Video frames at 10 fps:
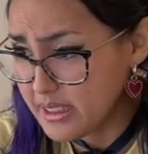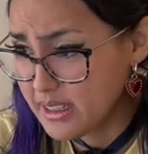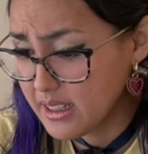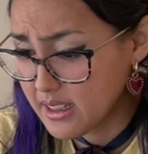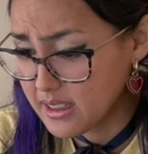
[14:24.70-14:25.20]

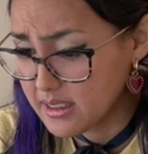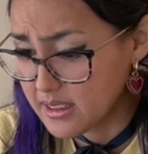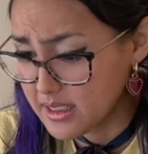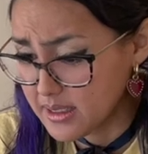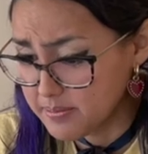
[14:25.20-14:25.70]
And
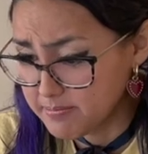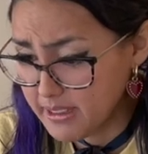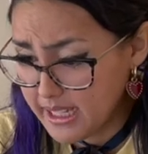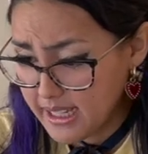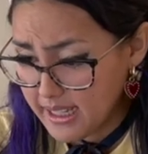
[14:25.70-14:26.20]
um,
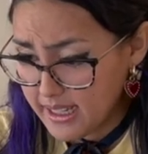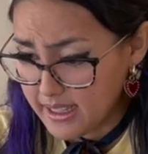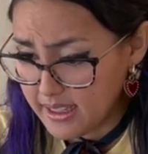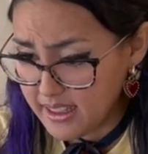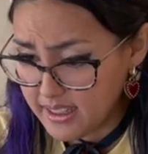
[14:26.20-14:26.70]

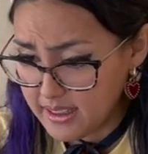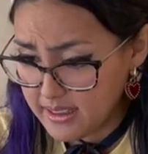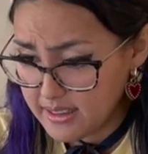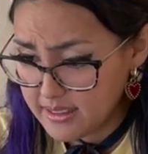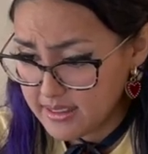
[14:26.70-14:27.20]

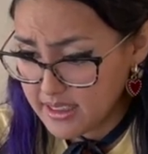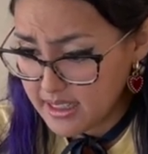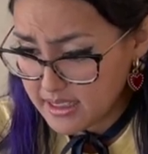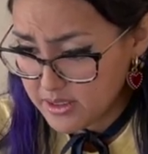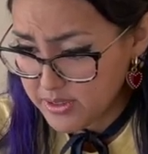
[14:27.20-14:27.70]
in the
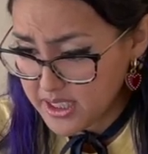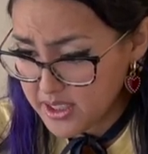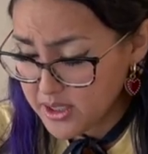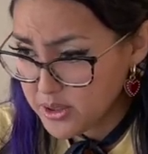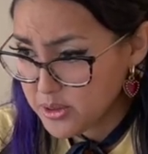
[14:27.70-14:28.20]
next
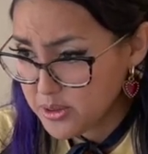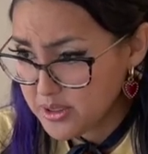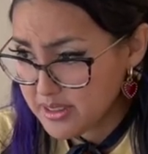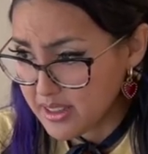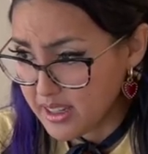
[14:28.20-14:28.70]

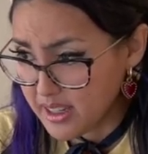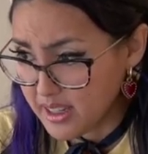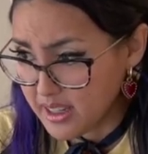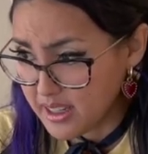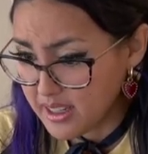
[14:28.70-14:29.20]
videos,
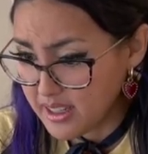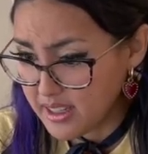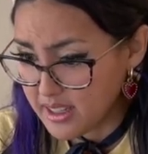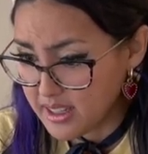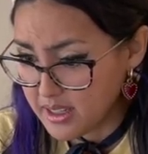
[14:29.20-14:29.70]
I
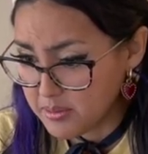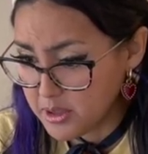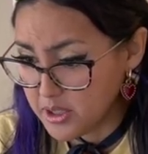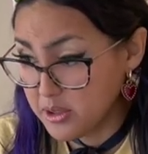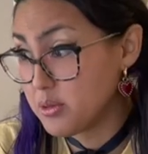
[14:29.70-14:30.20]
am
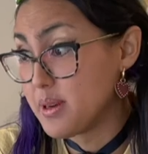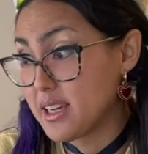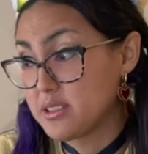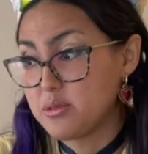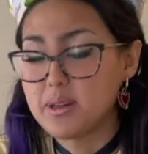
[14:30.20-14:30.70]
gonna go
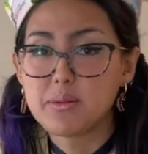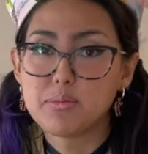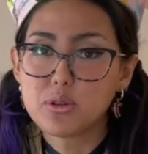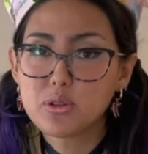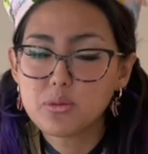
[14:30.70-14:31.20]
back to my
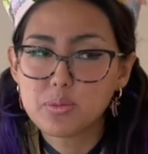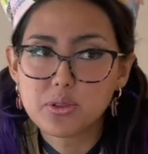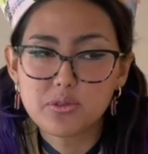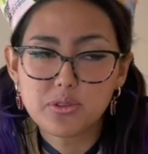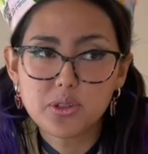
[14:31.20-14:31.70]
oral
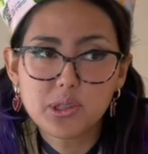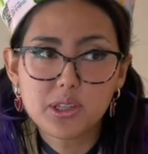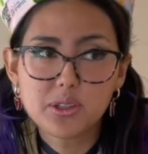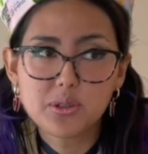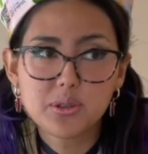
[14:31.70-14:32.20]

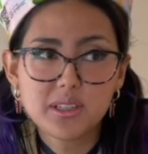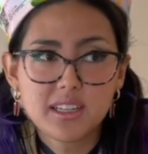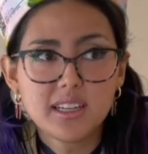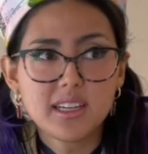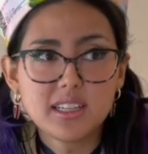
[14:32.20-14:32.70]
portfolio
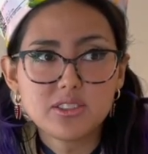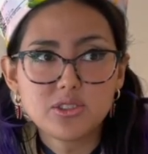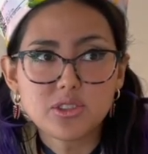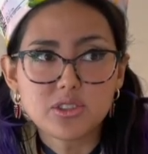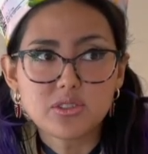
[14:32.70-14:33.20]

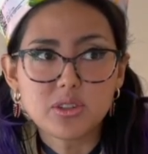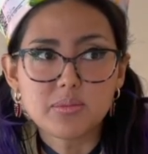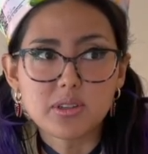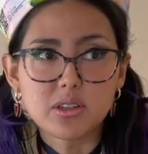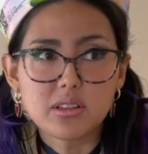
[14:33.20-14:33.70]
just so I'm
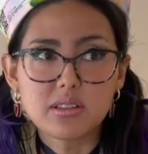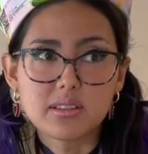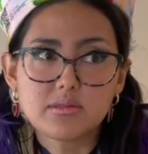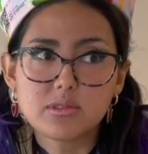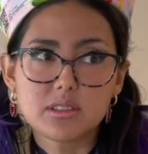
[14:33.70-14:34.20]
not like
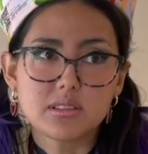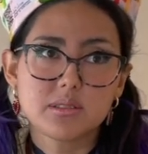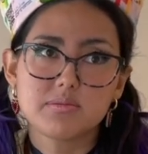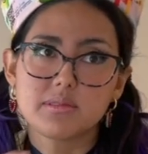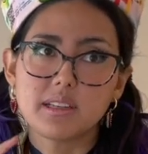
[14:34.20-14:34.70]

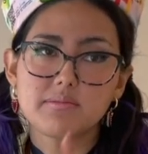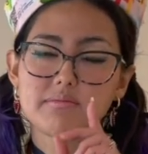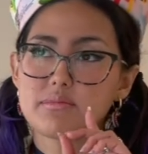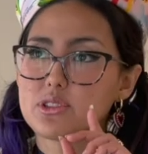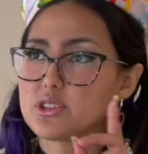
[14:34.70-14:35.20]
just like
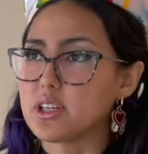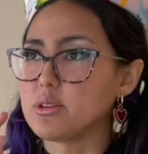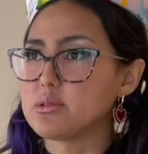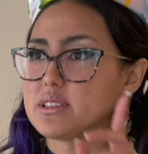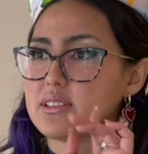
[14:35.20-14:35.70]

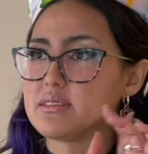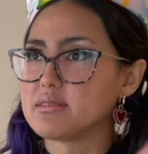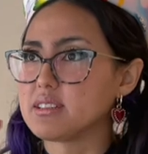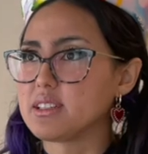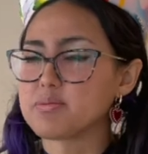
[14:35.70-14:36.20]
shouting
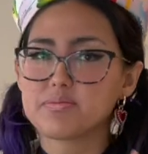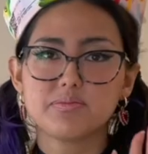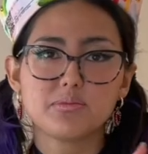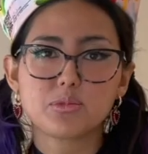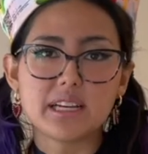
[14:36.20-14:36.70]
like
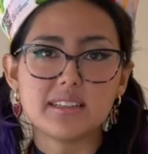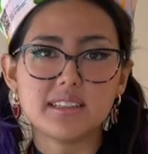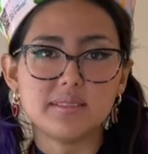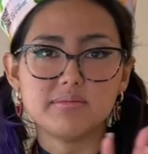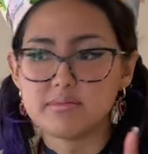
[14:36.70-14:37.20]

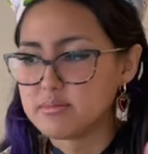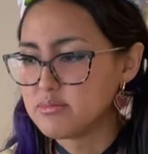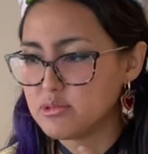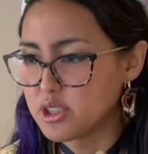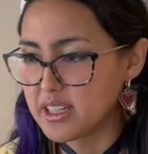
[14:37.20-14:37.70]
random
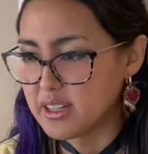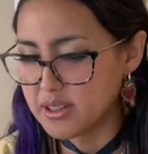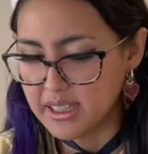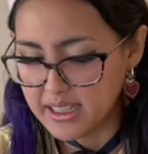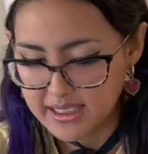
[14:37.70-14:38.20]

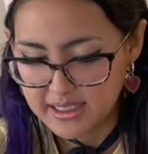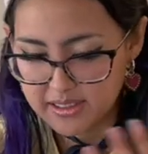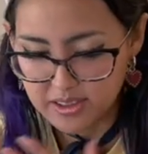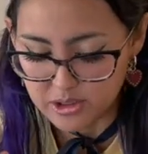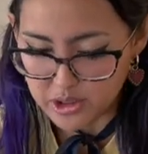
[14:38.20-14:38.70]
generic
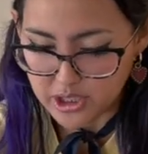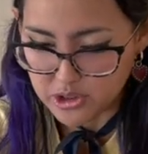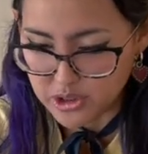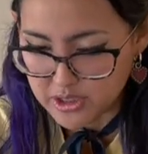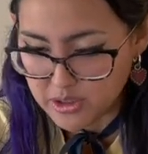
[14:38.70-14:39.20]

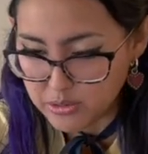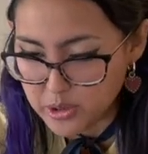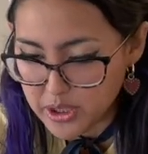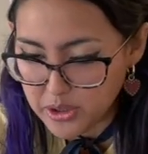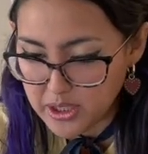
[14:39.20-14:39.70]
suggestions of
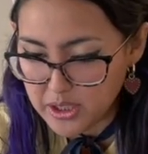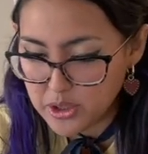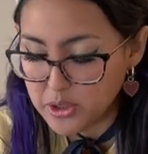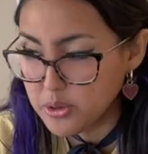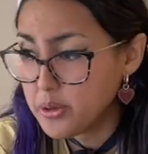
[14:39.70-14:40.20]
what you can
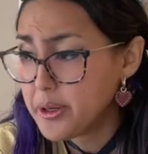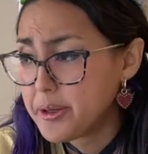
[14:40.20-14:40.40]
do